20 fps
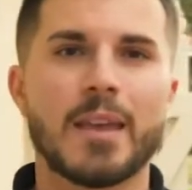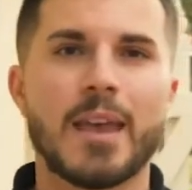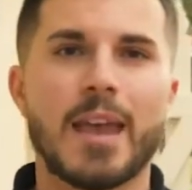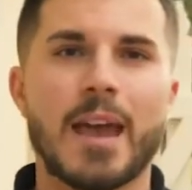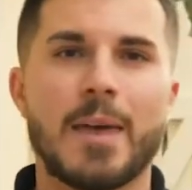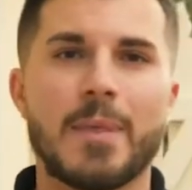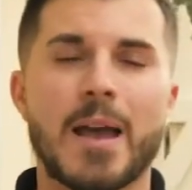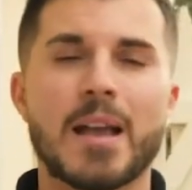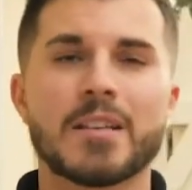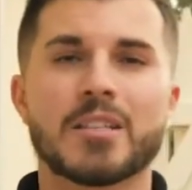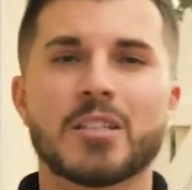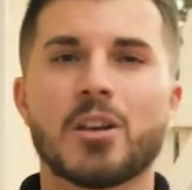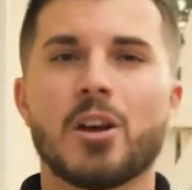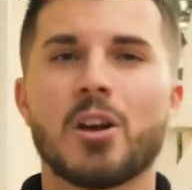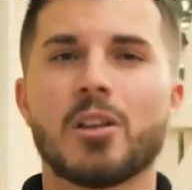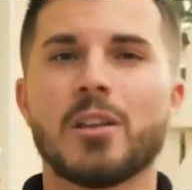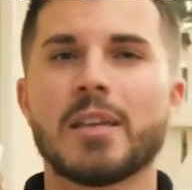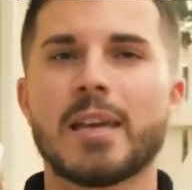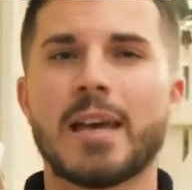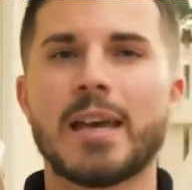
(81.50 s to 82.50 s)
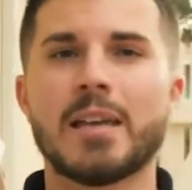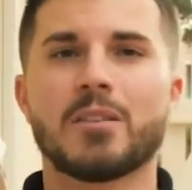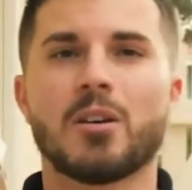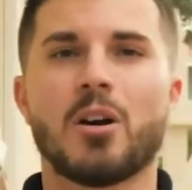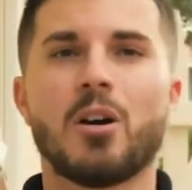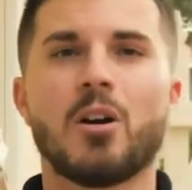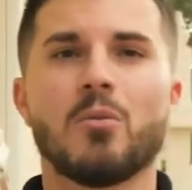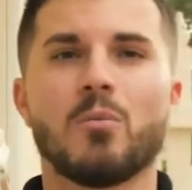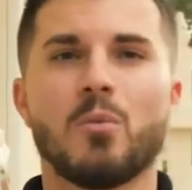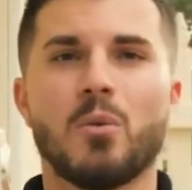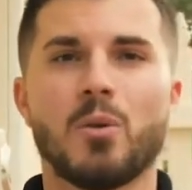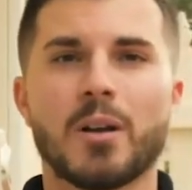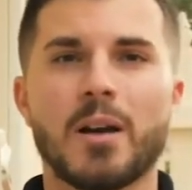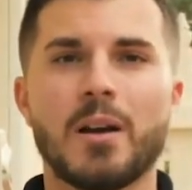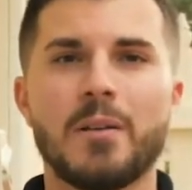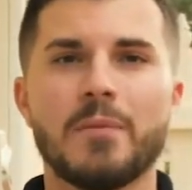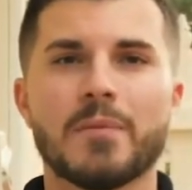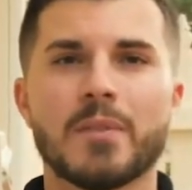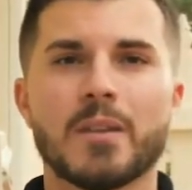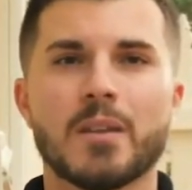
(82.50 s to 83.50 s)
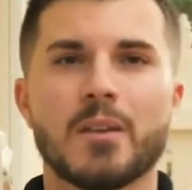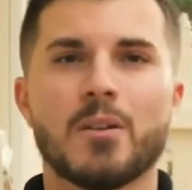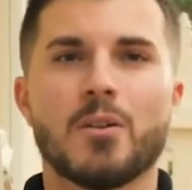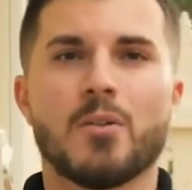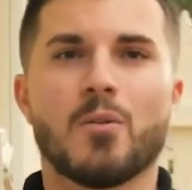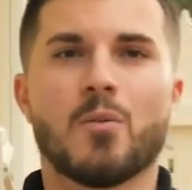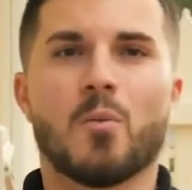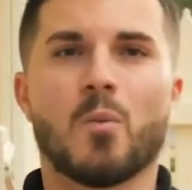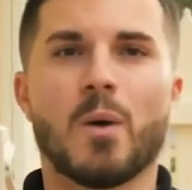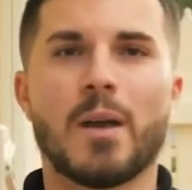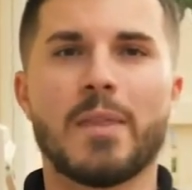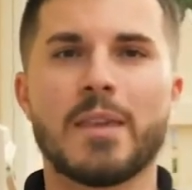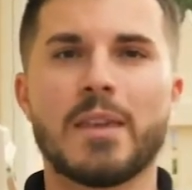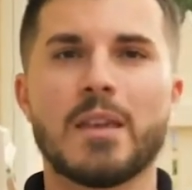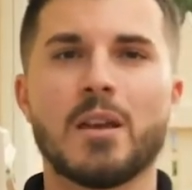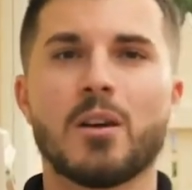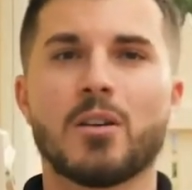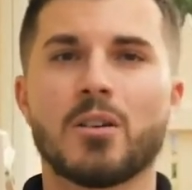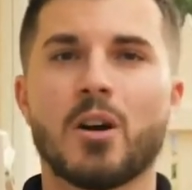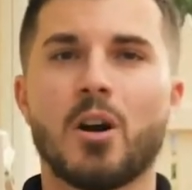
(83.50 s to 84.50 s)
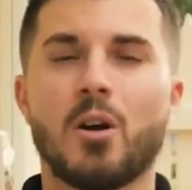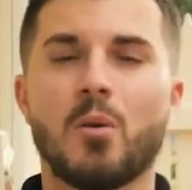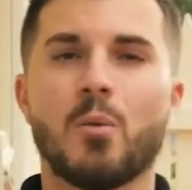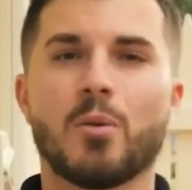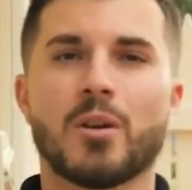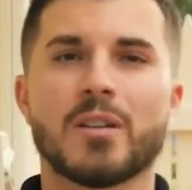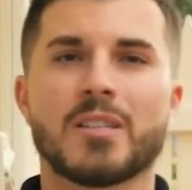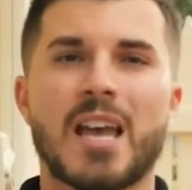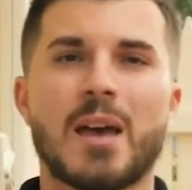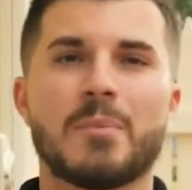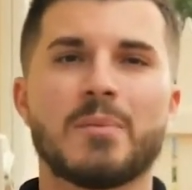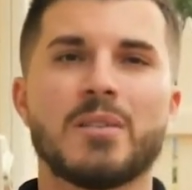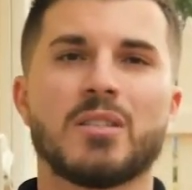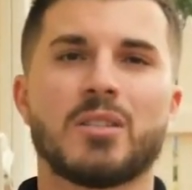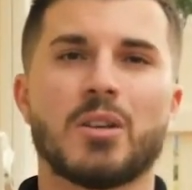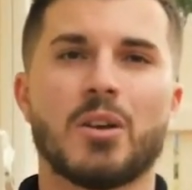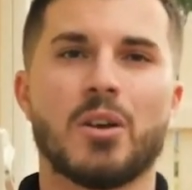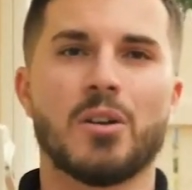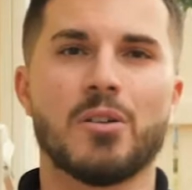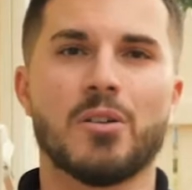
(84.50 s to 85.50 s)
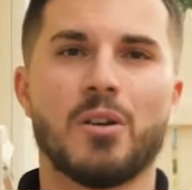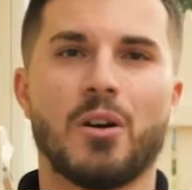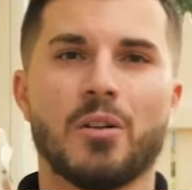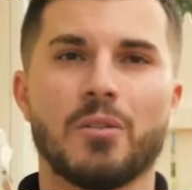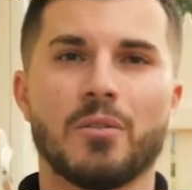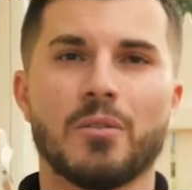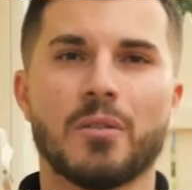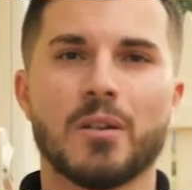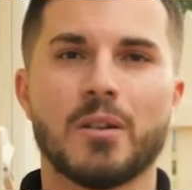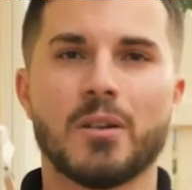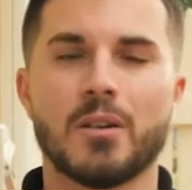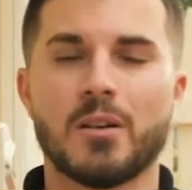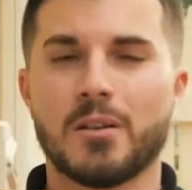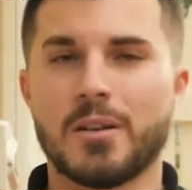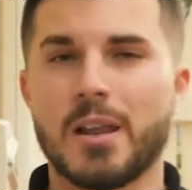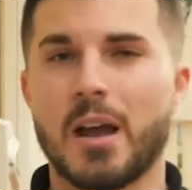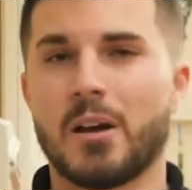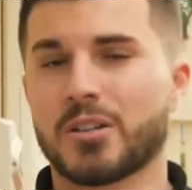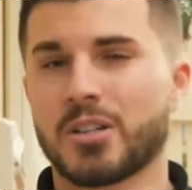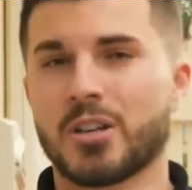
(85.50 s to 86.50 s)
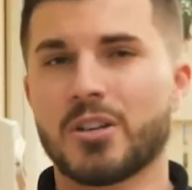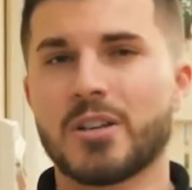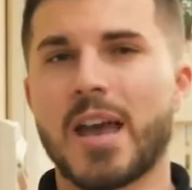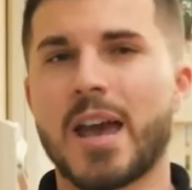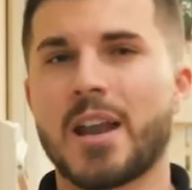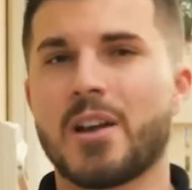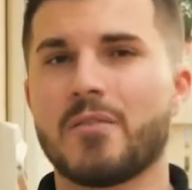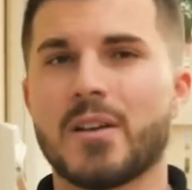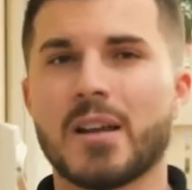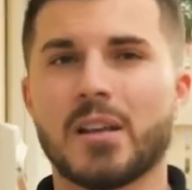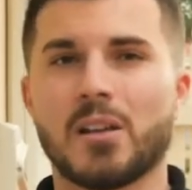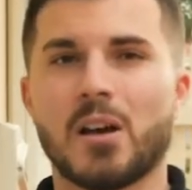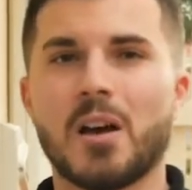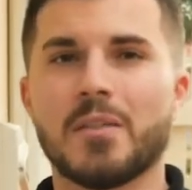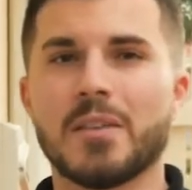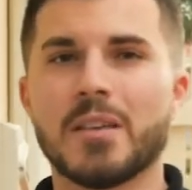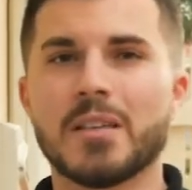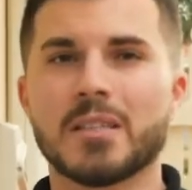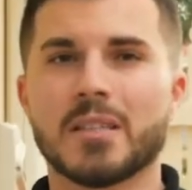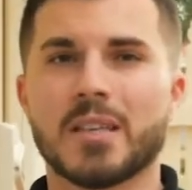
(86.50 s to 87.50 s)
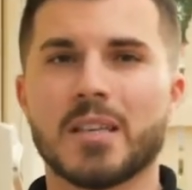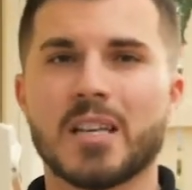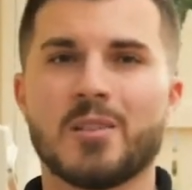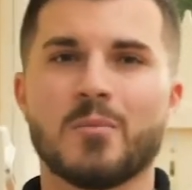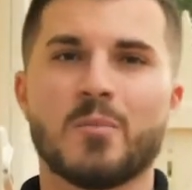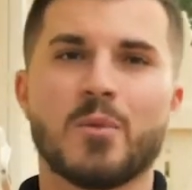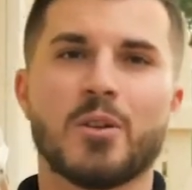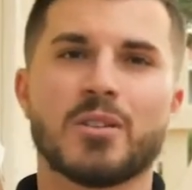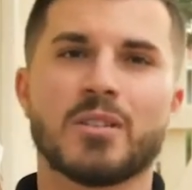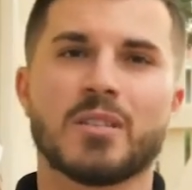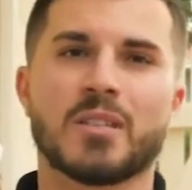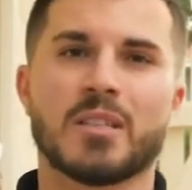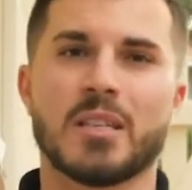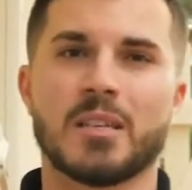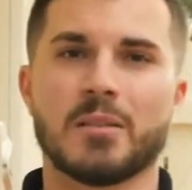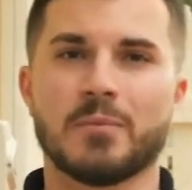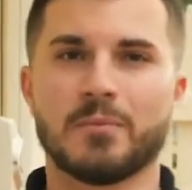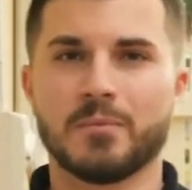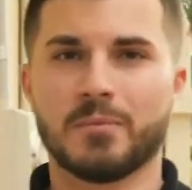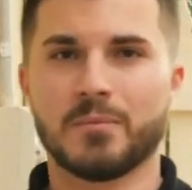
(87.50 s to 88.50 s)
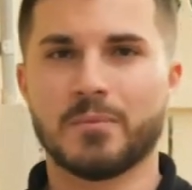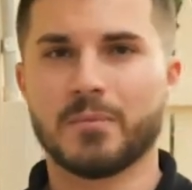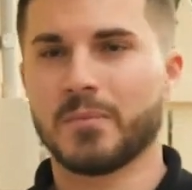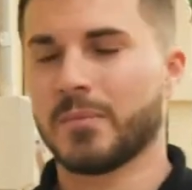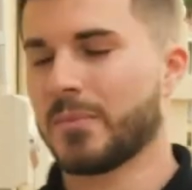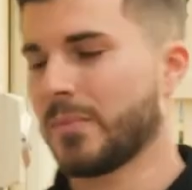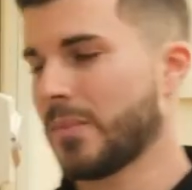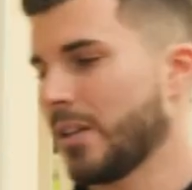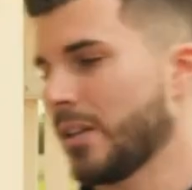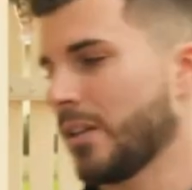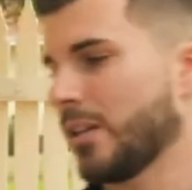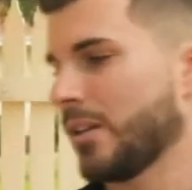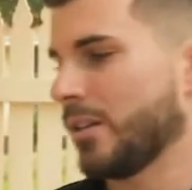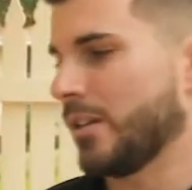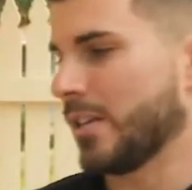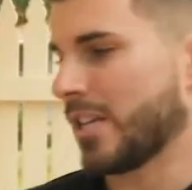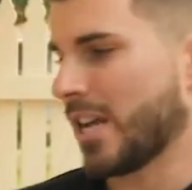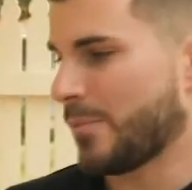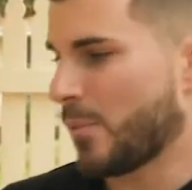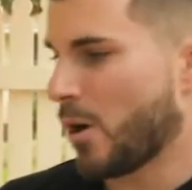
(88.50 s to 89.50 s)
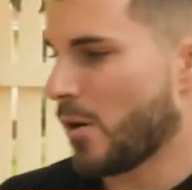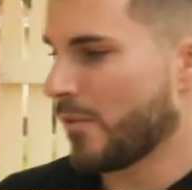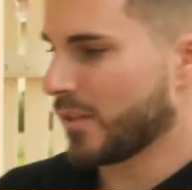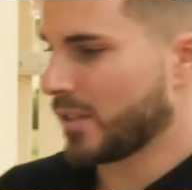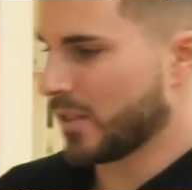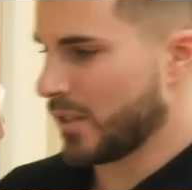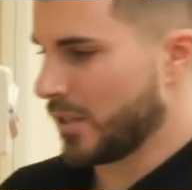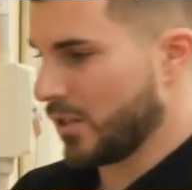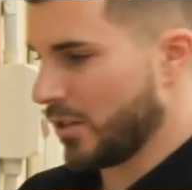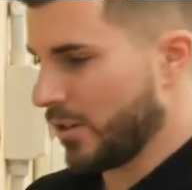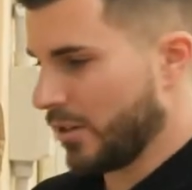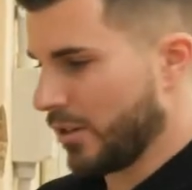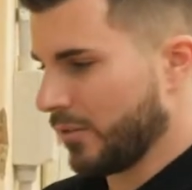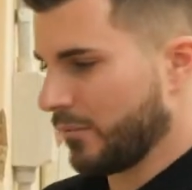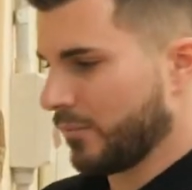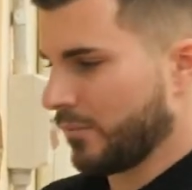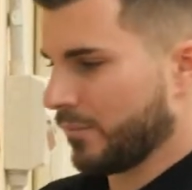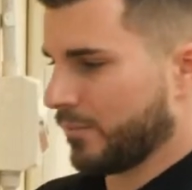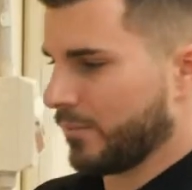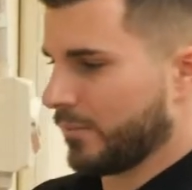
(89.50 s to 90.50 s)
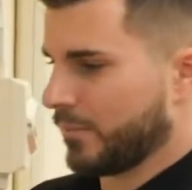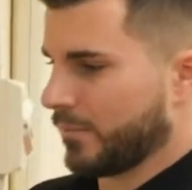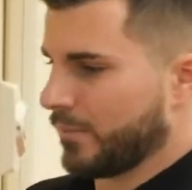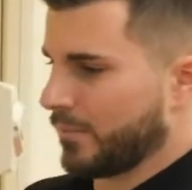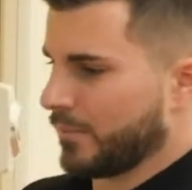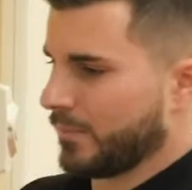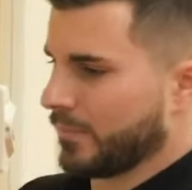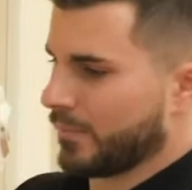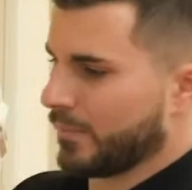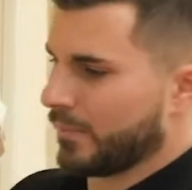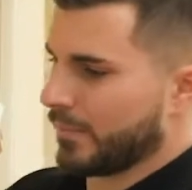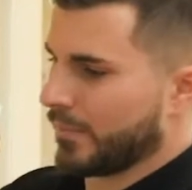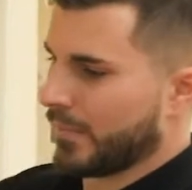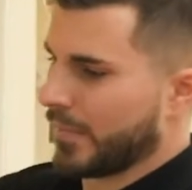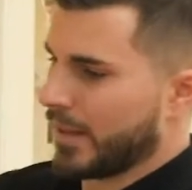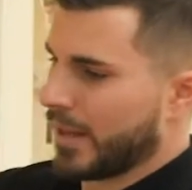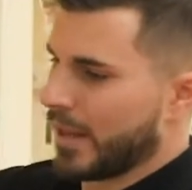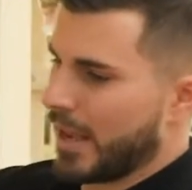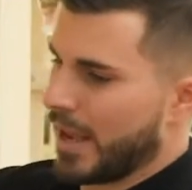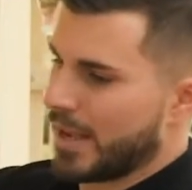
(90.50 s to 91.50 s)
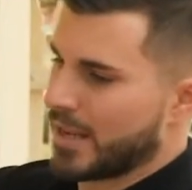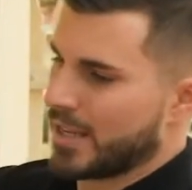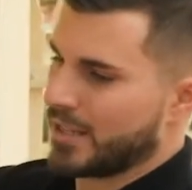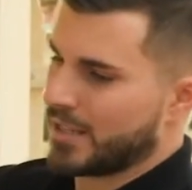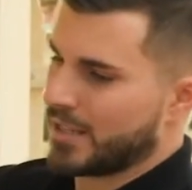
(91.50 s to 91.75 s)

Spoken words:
and they actually only heat the hot water when the hot water tap is turned on. Now I'll show you how to relight this in an emergency. You come over to the unit and you